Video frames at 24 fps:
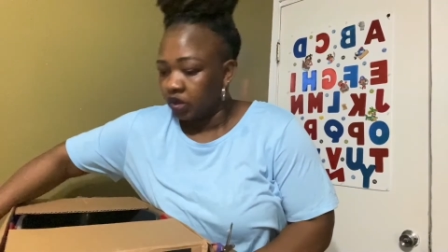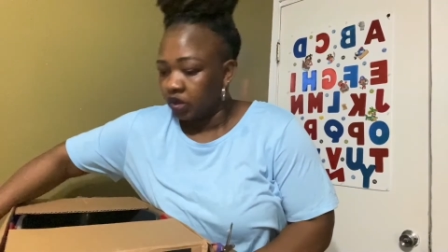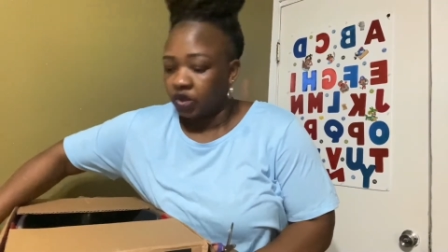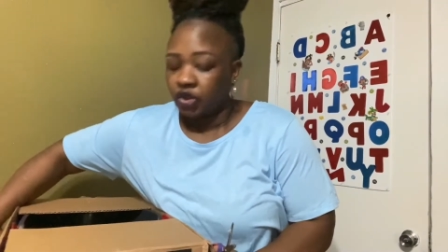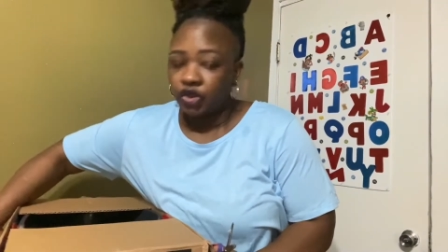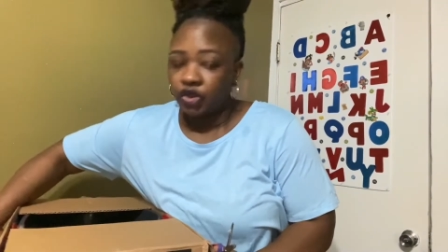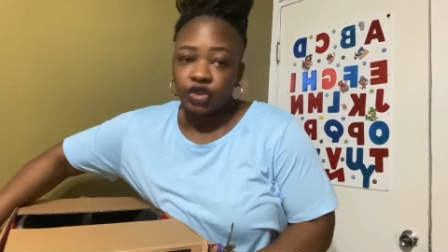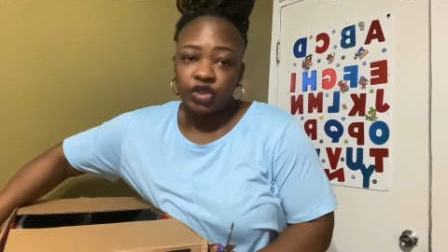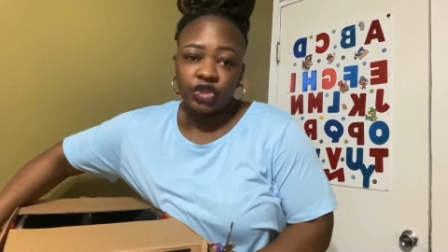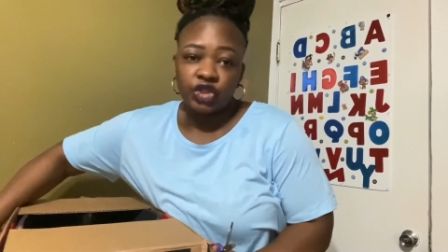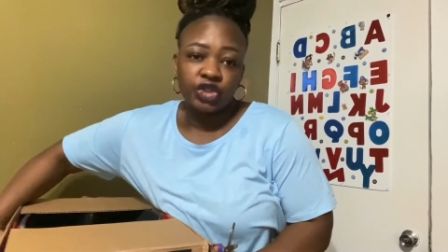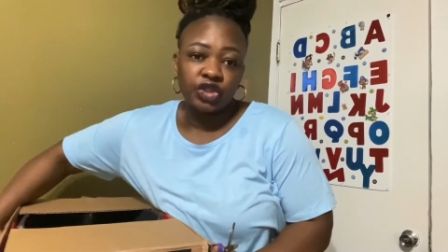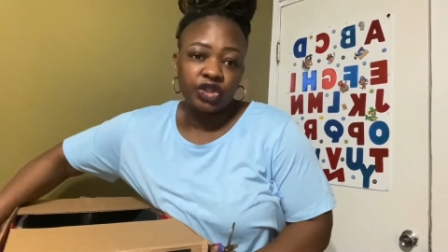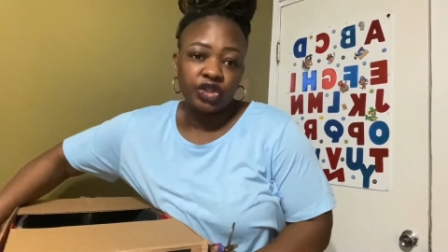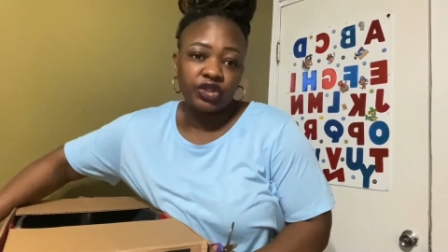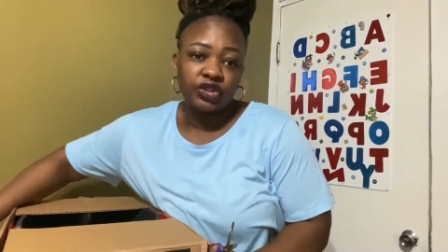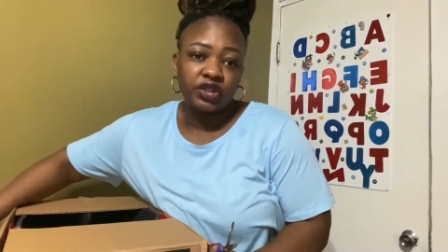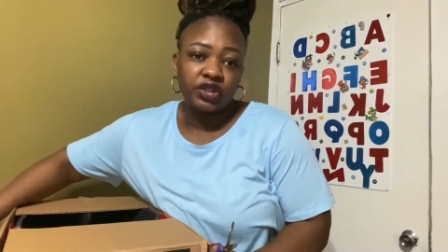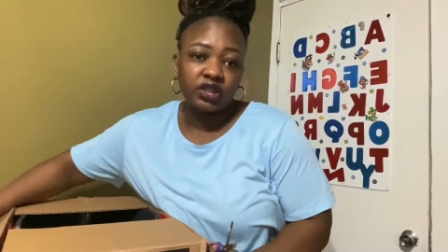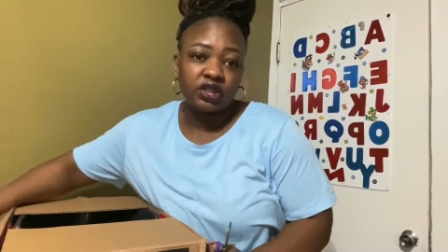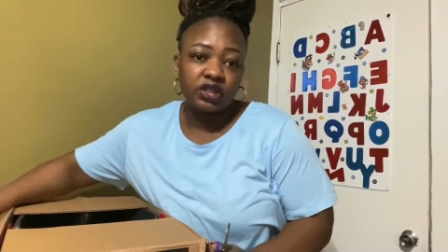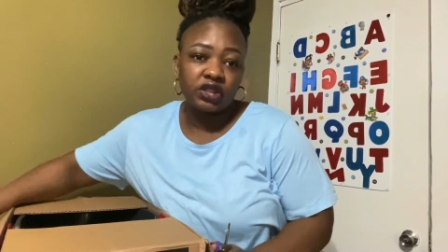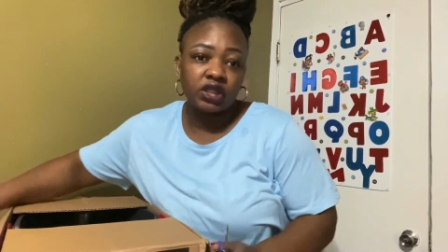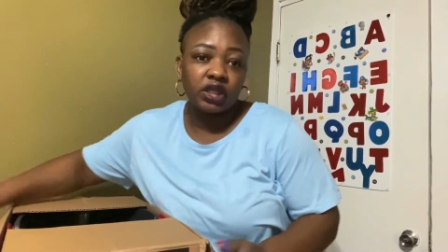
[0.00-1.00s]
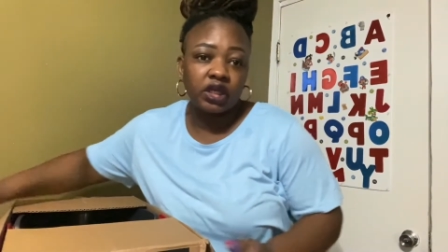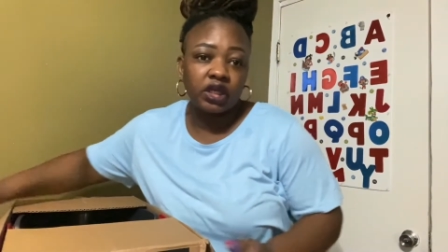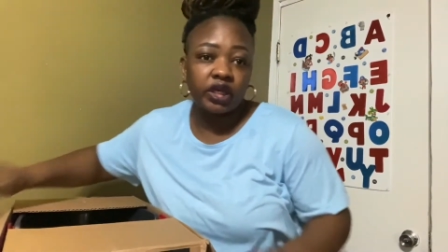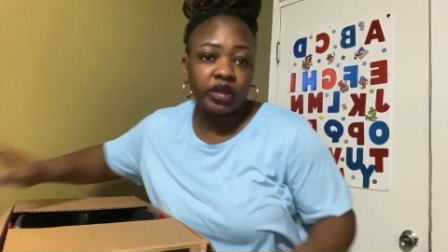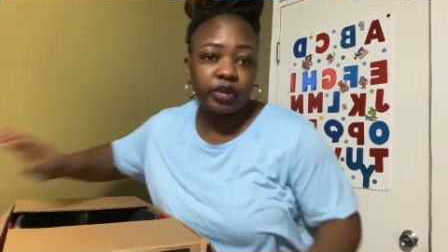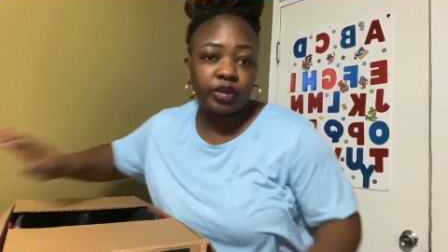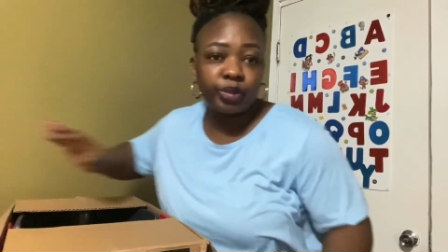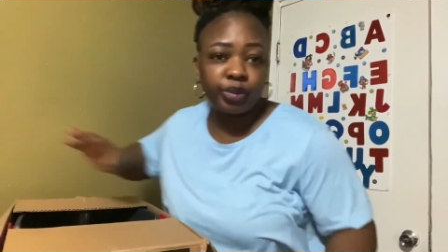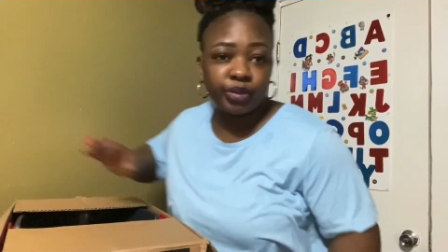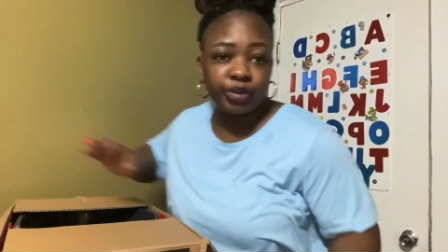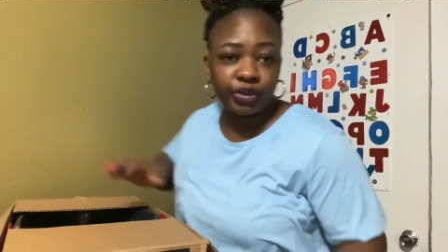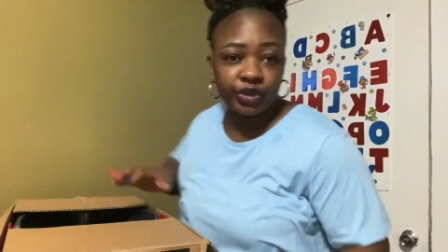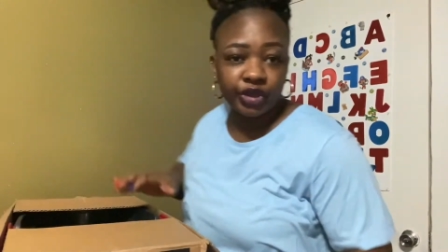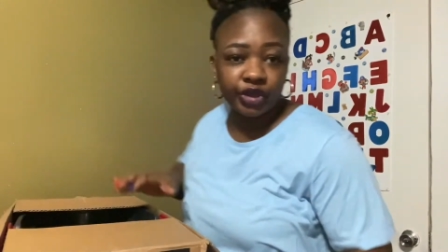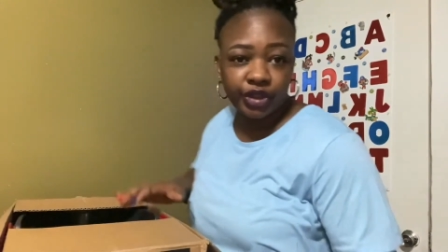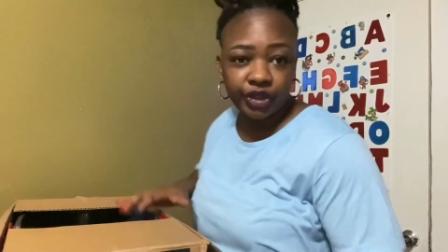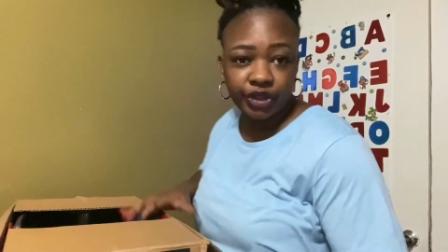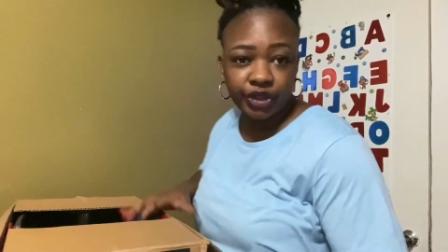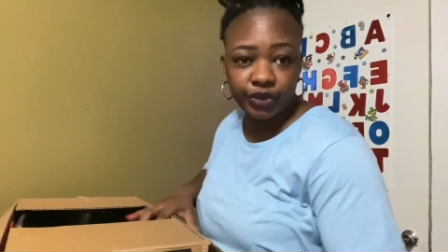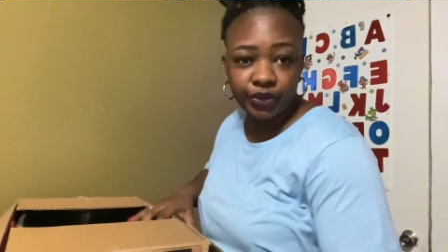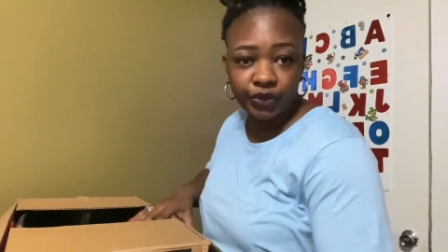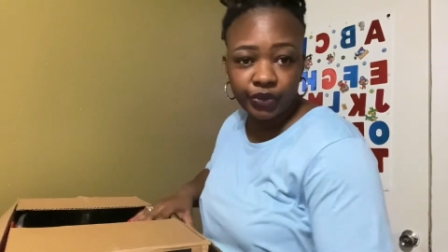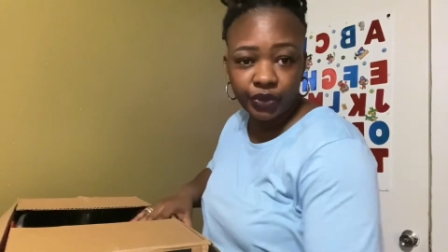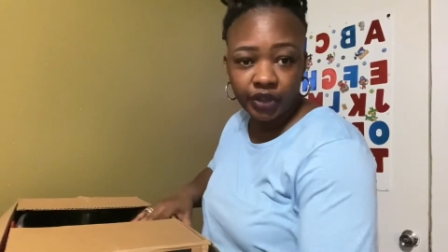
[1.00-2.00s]
So this comes pretty
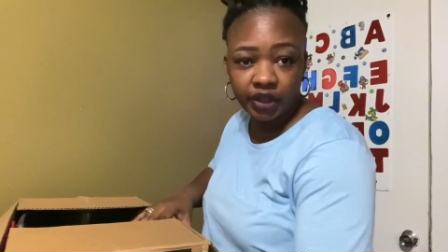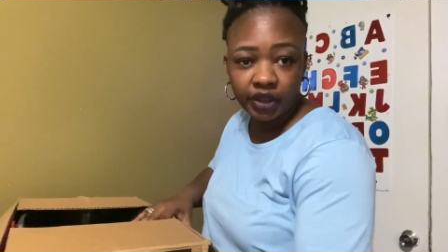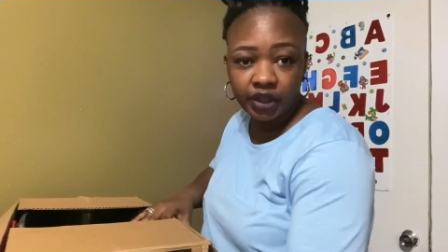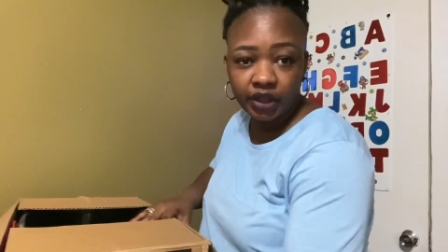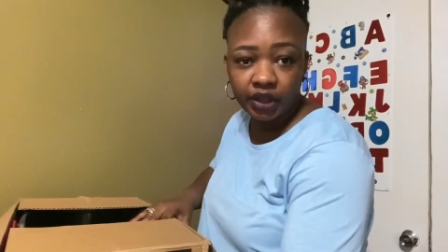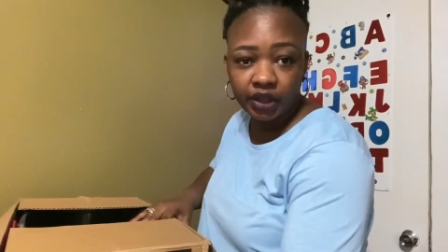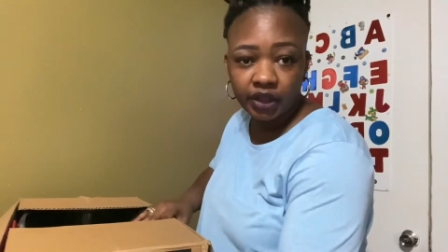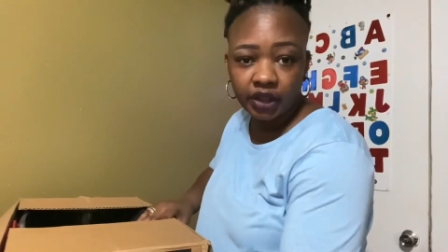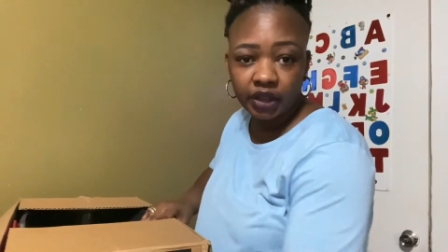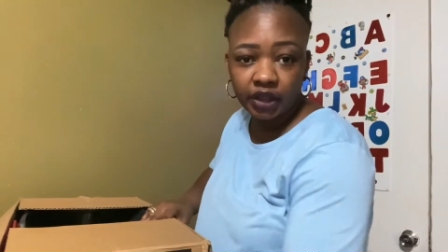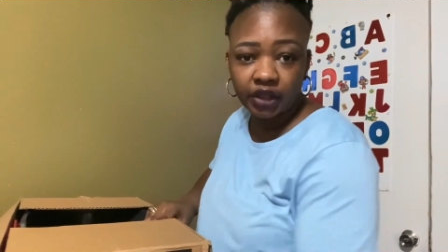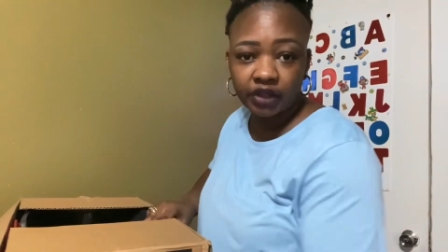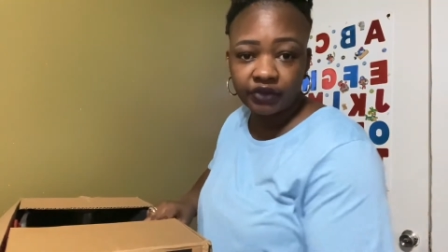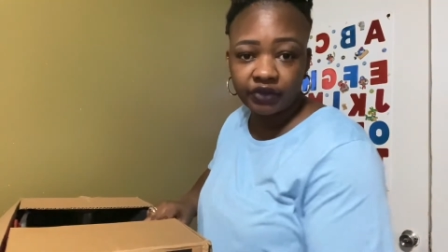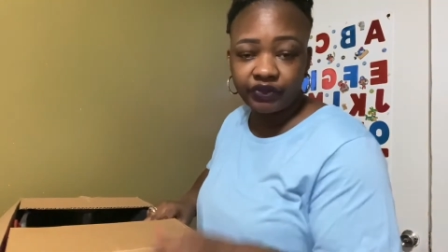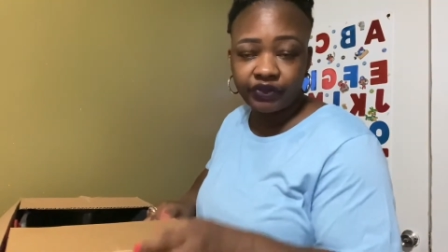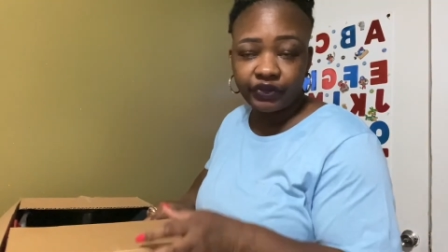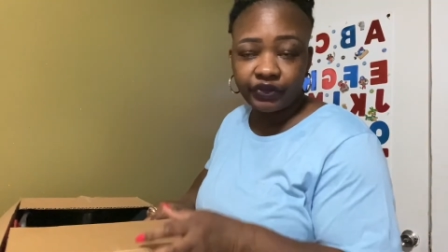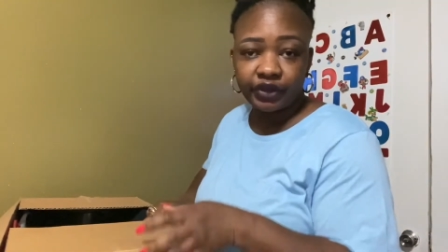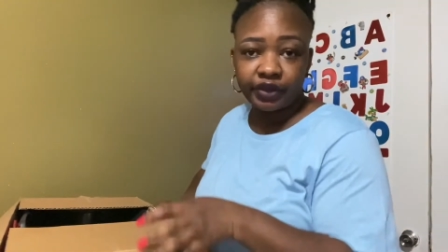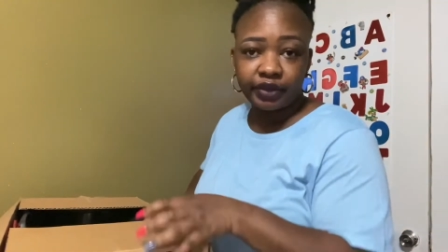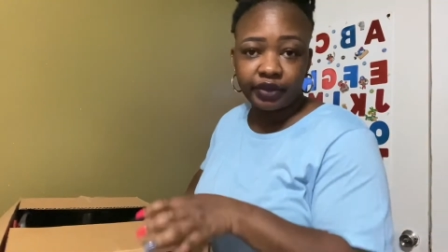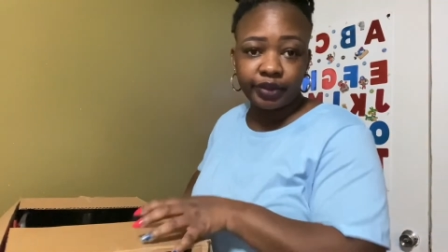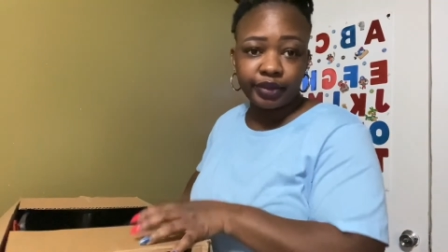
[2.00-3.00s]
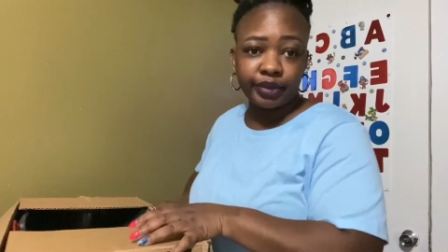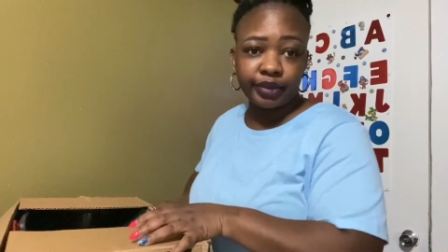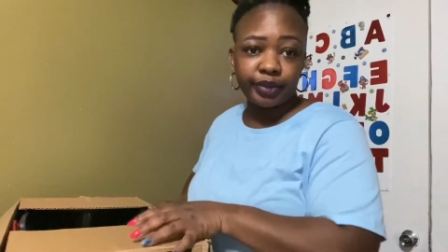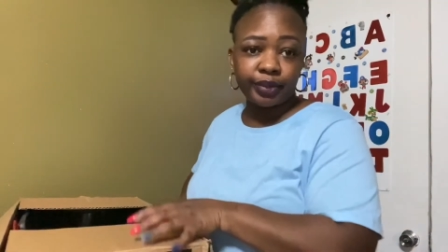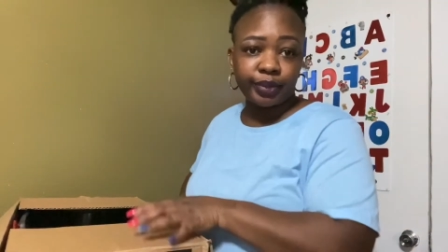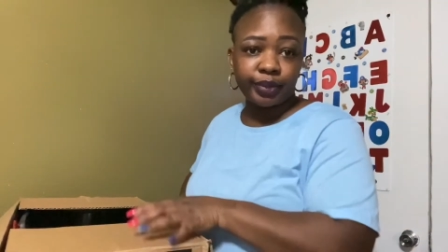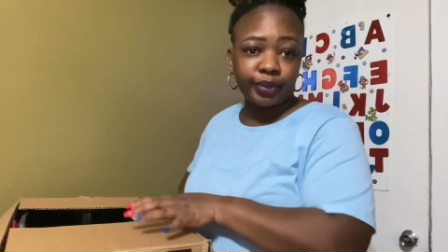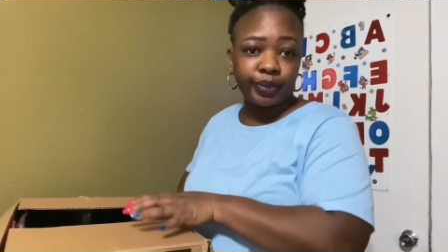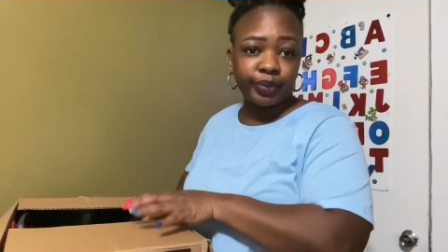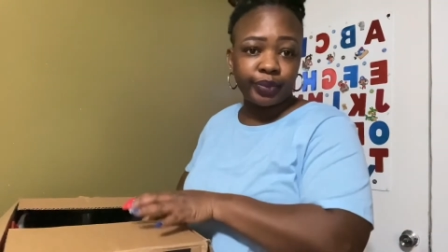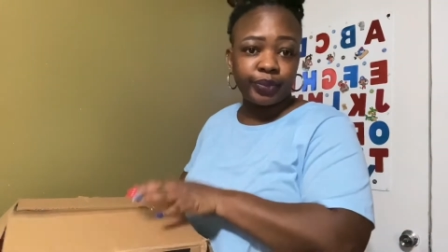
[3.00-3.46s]
quickly from